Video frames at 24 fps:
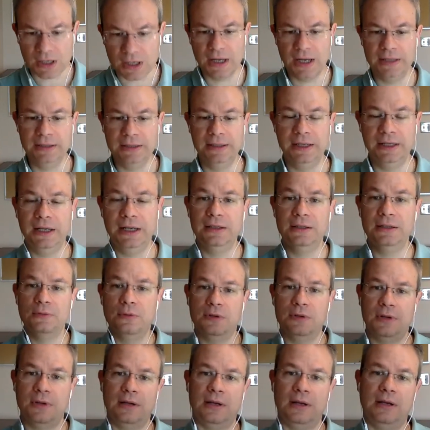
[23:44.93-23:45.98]
And then
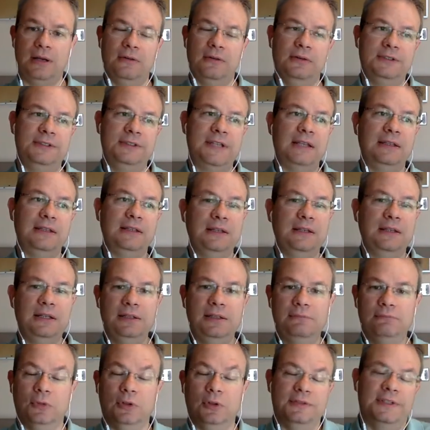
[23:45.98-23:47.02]
suddenly,
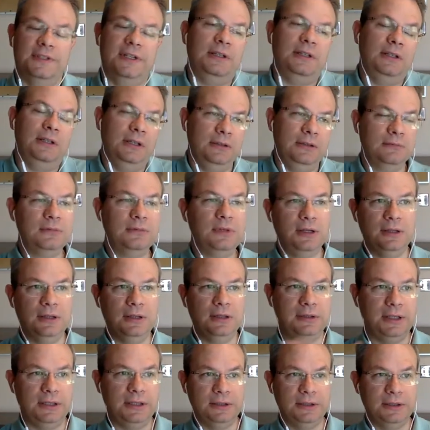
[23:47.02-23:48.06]

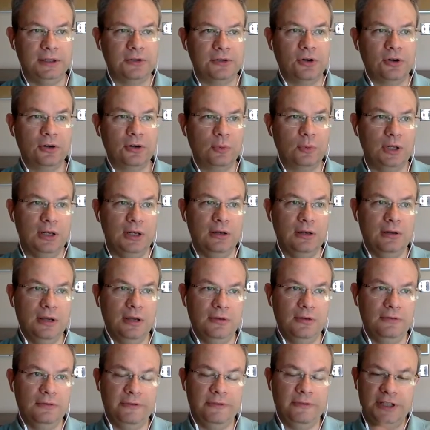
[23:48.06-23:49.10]
the core will
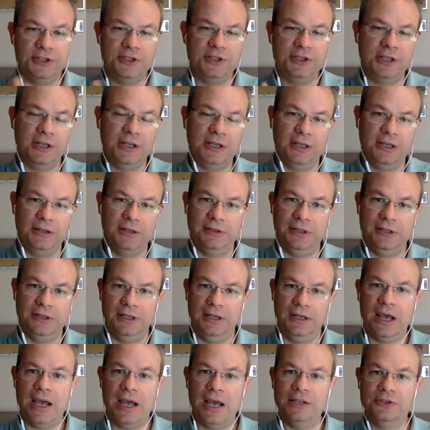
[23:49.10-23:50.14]
finish
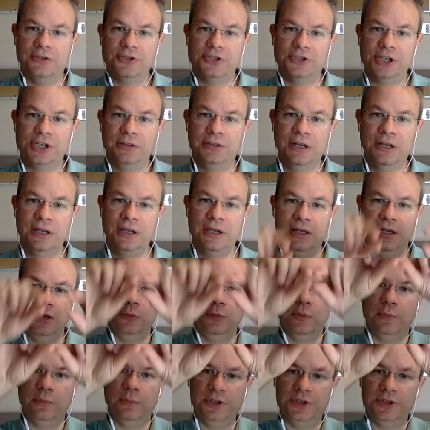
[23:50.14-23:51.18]
the hydrogen. It
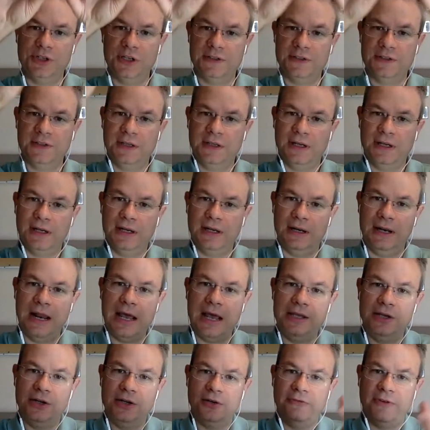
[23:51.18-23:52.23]
will be just a
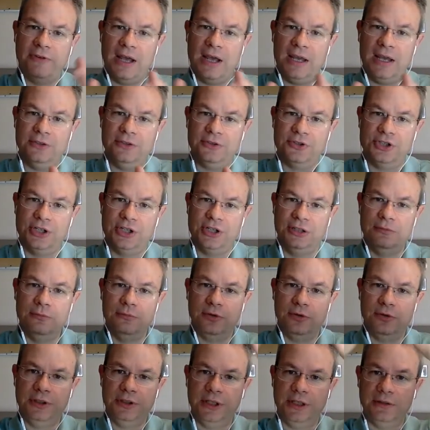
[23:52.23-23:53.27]
layer of hydrogen
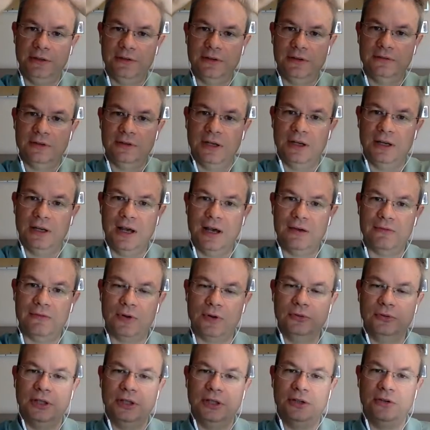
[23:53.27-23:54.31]
burning
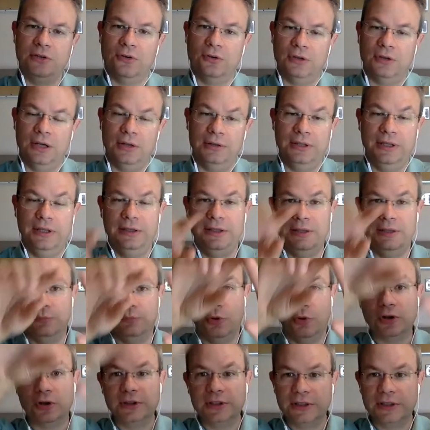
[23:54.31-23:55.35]
around the
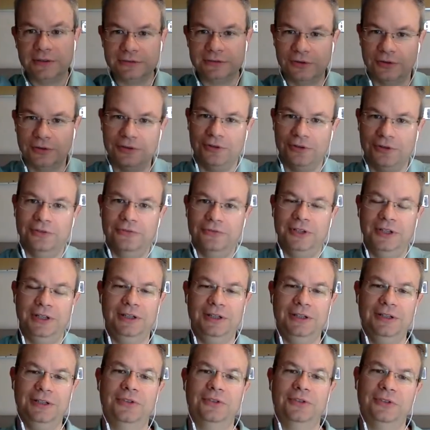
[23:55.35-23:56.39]
border of
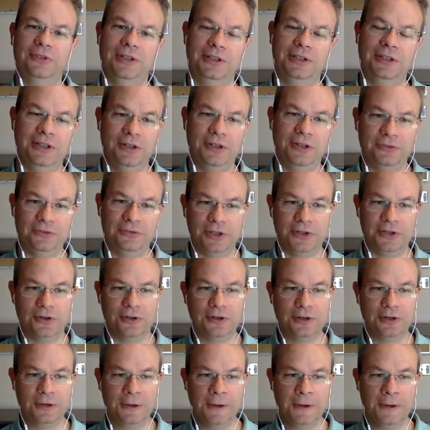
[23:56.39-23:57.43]
the
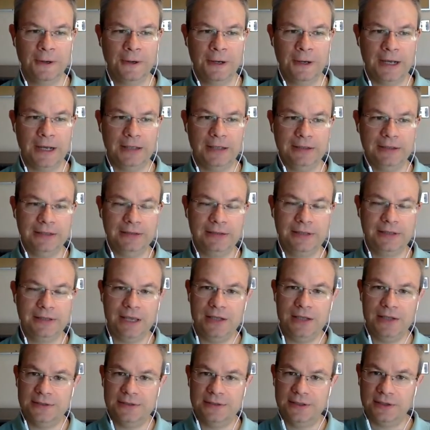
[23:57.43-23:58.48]
core. And in that
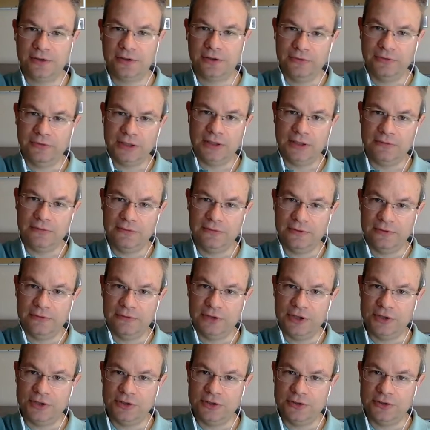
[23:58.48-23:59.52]
case, the convective
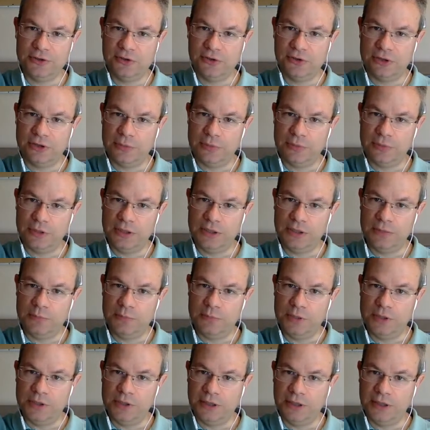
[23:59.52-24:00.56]
region is going to be
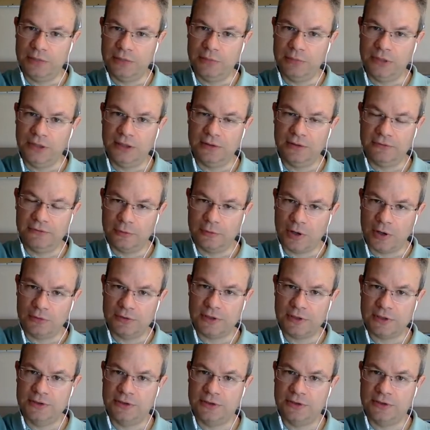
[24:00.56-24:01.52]
bigger and bigger from outside.